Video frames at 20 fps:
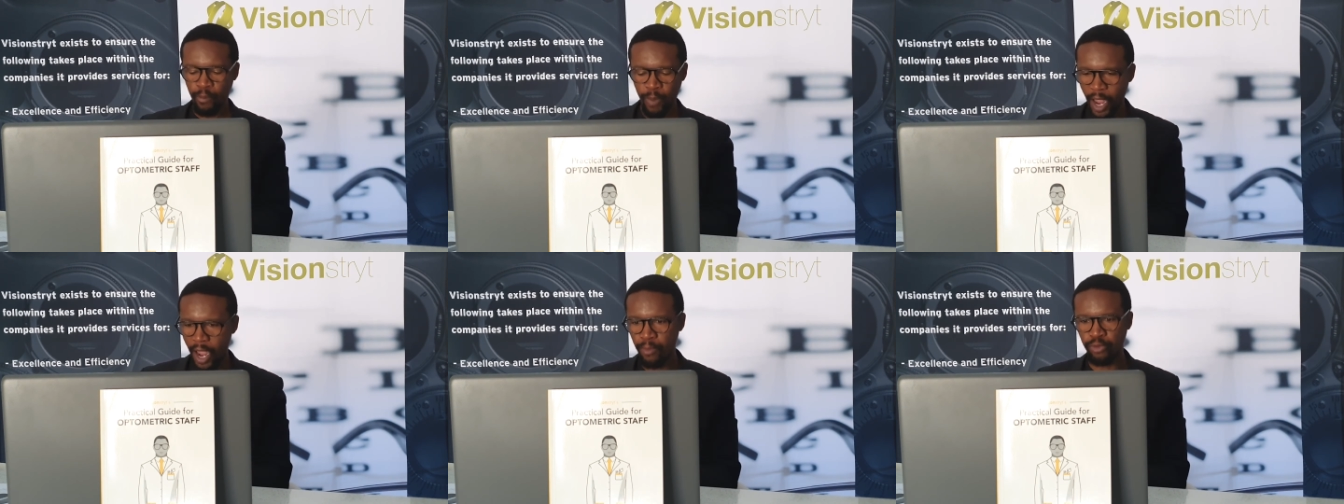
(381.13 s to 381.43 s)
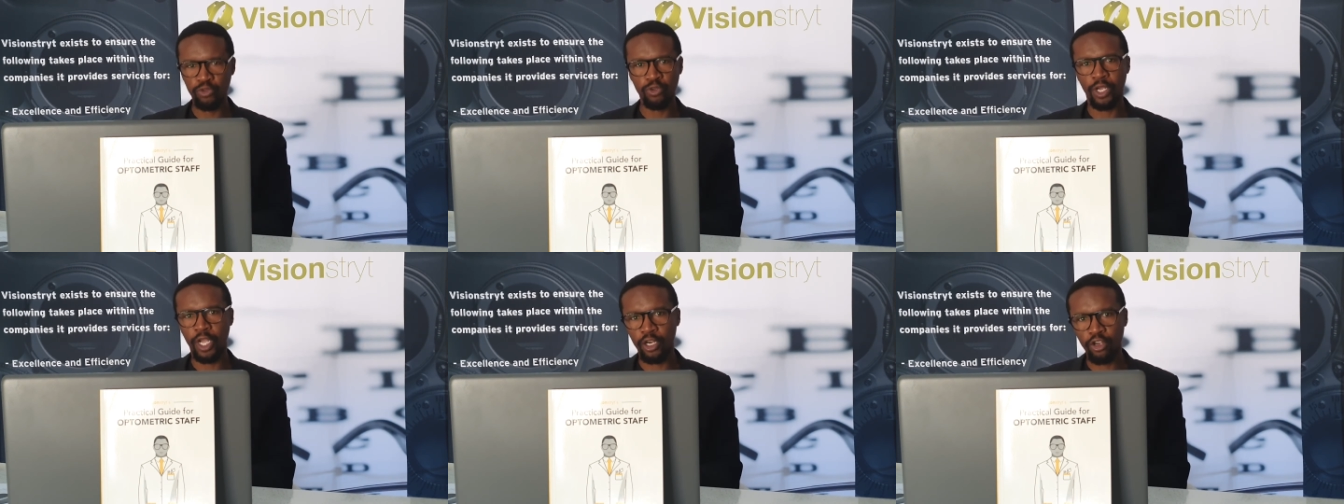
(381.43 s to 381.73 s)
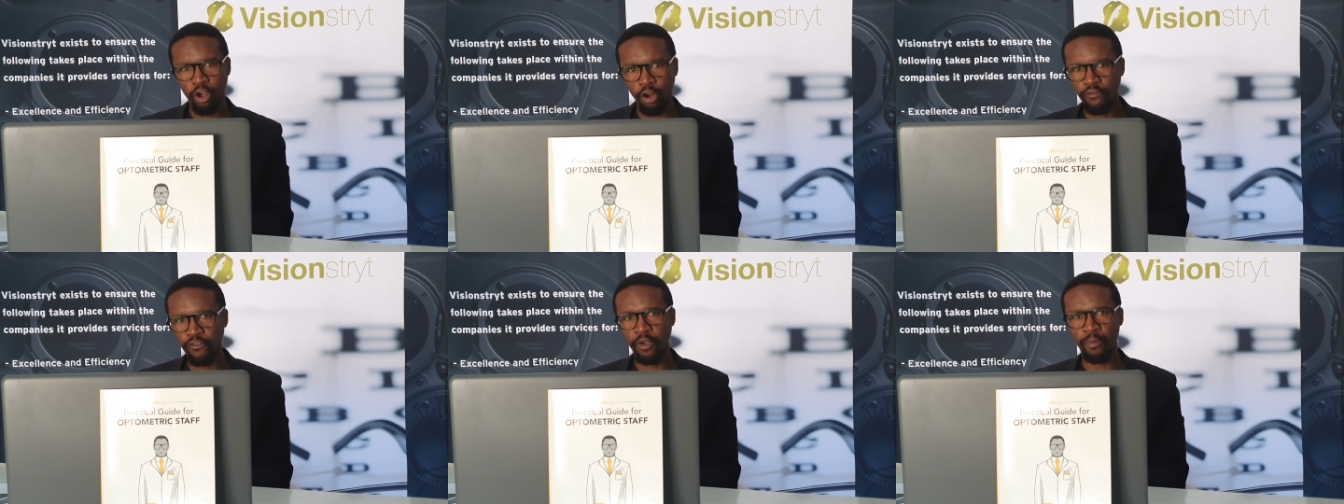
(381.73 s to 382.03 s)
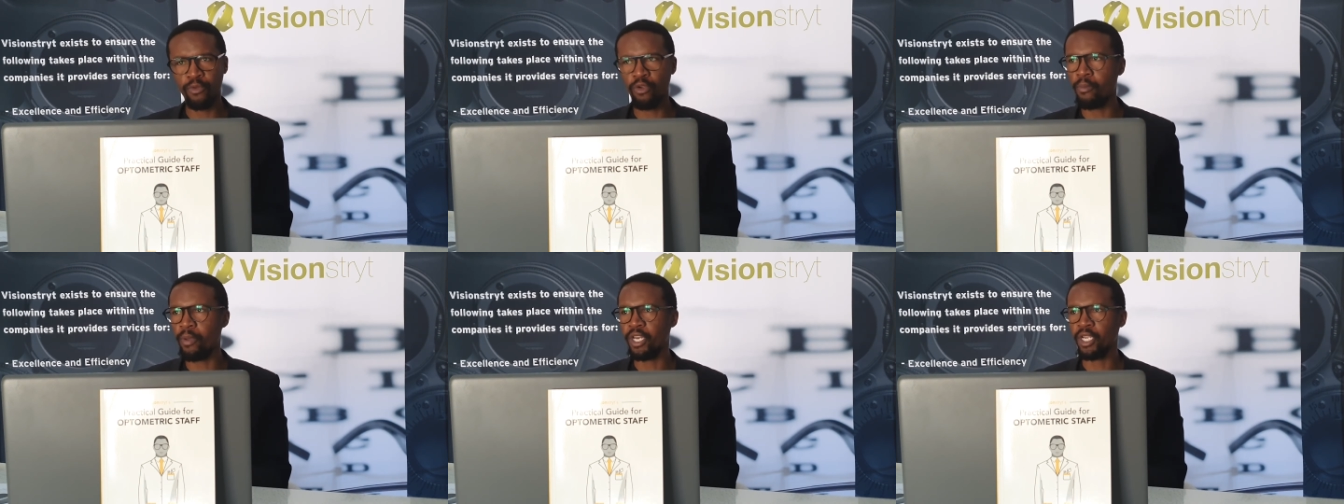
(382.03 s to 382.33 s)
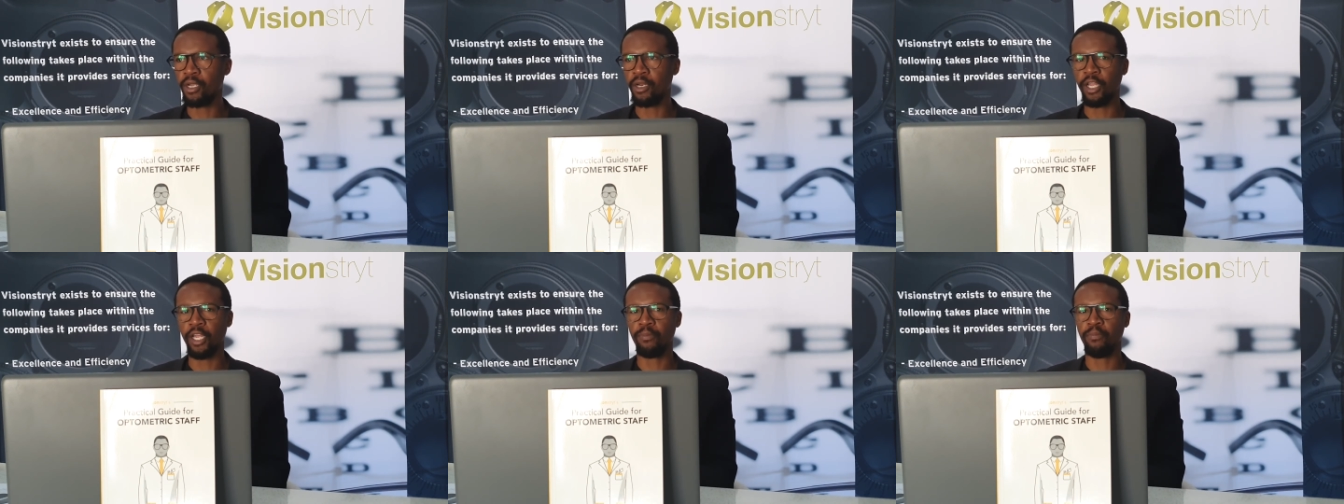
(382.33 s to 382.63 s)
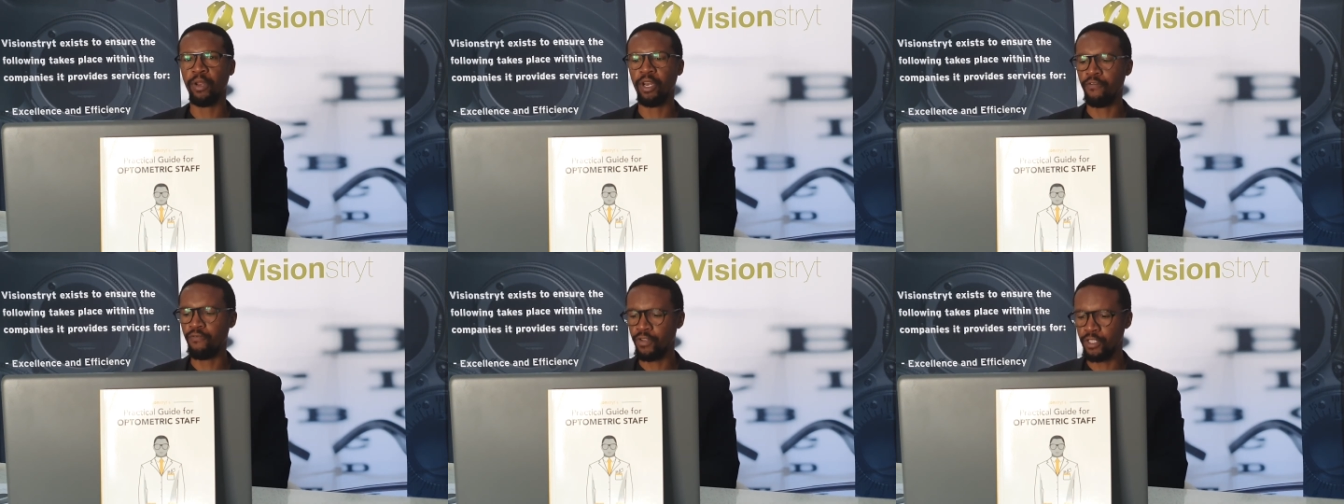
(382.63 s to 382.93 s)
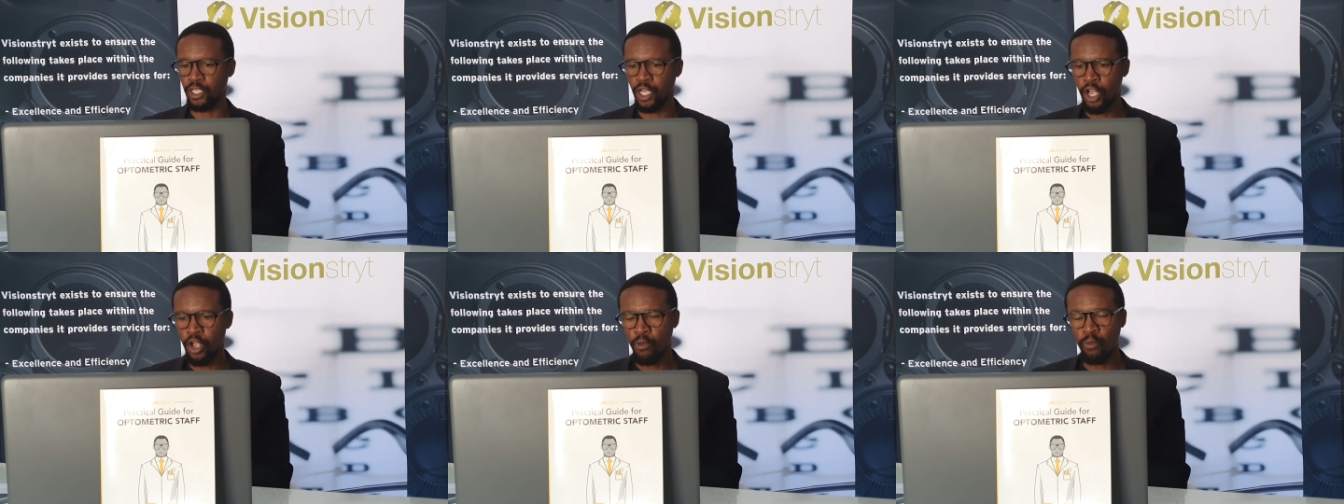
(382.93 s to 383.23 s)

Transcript: perhaps we can confirm your medical aid benefits.